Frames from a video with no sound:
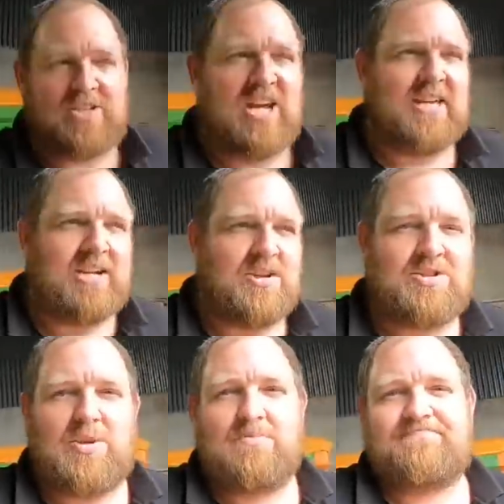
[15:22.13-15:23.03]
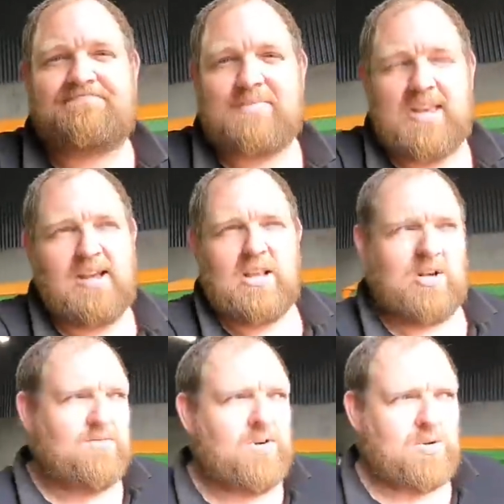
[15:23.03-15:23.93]
check it out. So
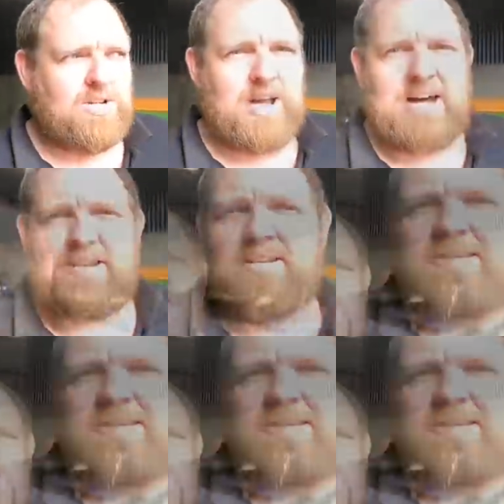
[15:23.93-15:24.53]
looking forward to that.